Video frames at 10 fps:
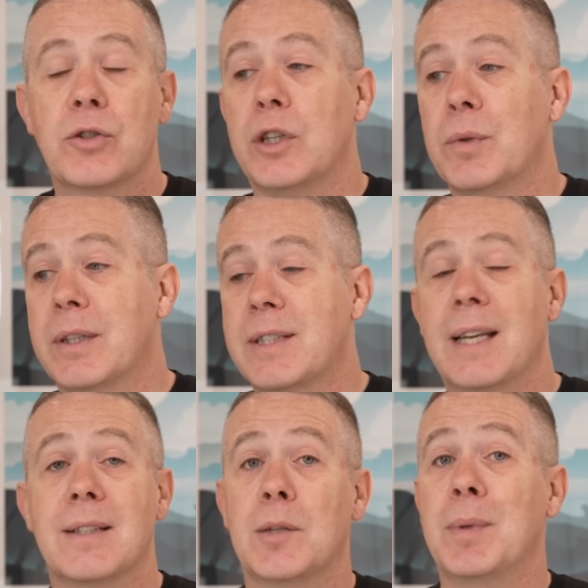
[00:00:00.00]
So you can
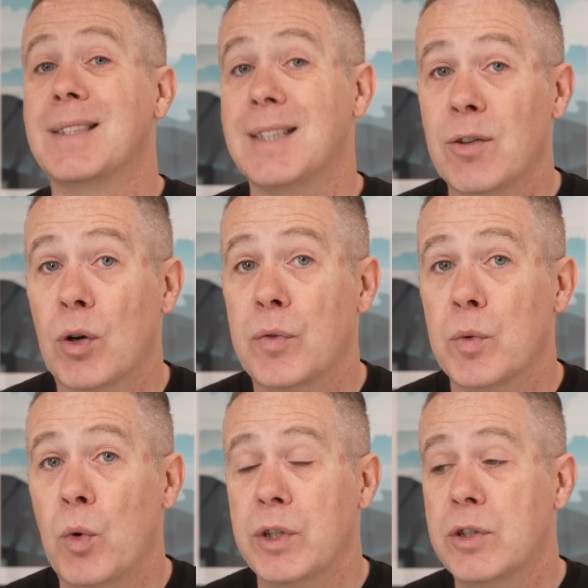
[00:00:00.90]
set this to be zero if
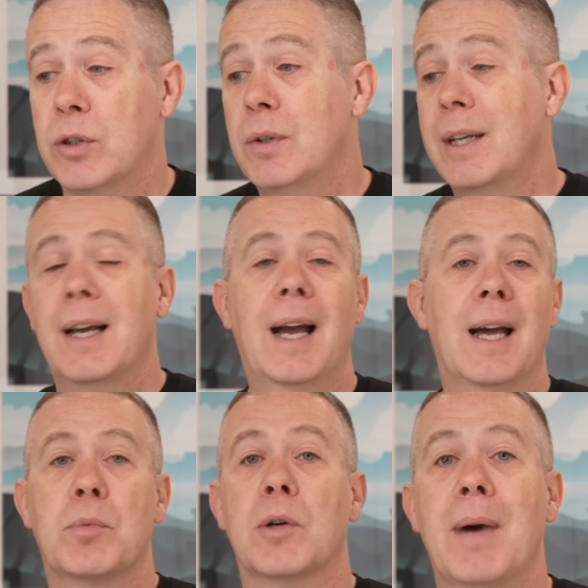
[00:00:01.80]
you wanted to
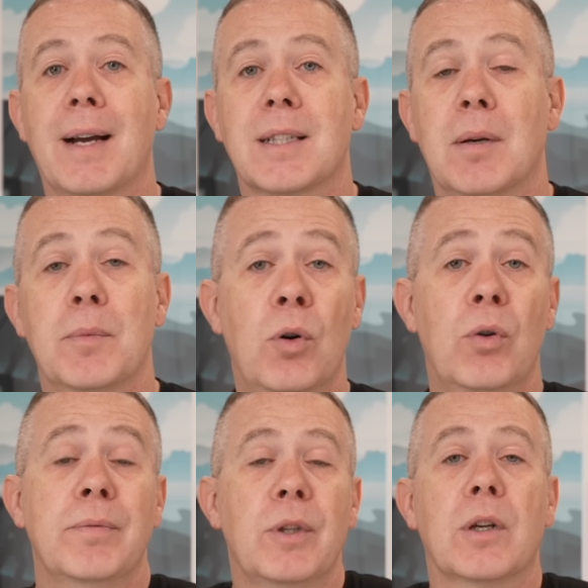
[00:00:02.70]
and put a maximum,
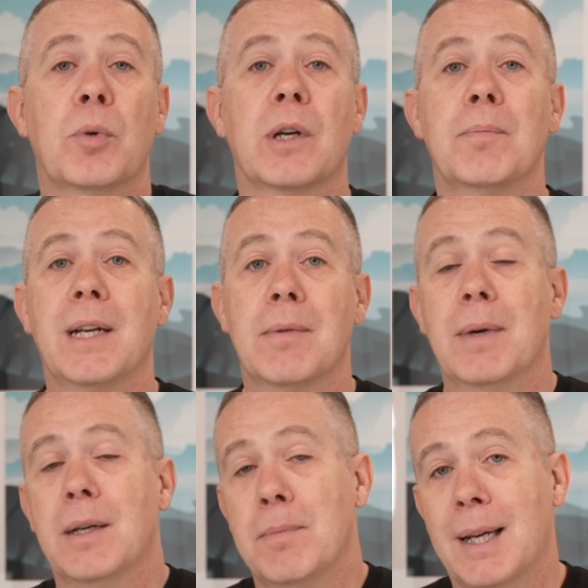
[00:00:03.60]
or you can put a minimum
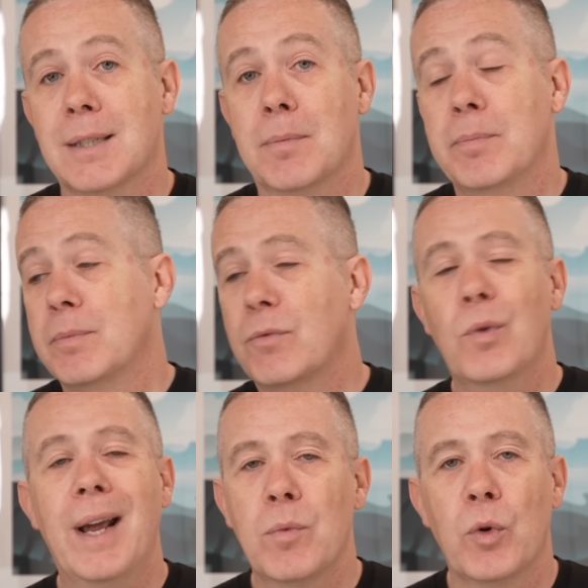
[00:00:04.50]
and a maximum,
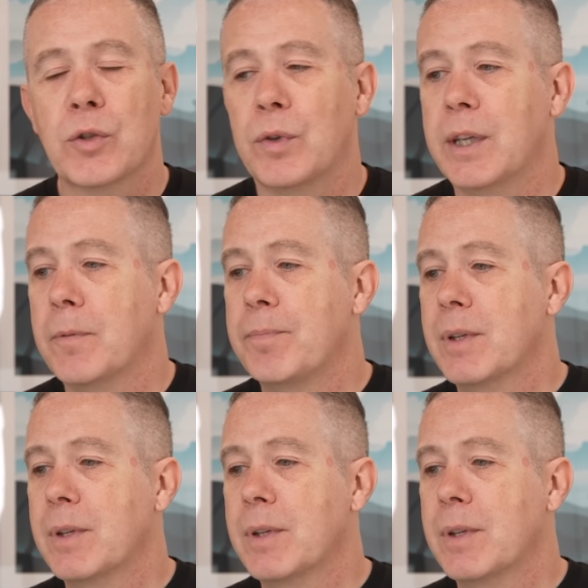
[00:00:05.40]
whatever works for you.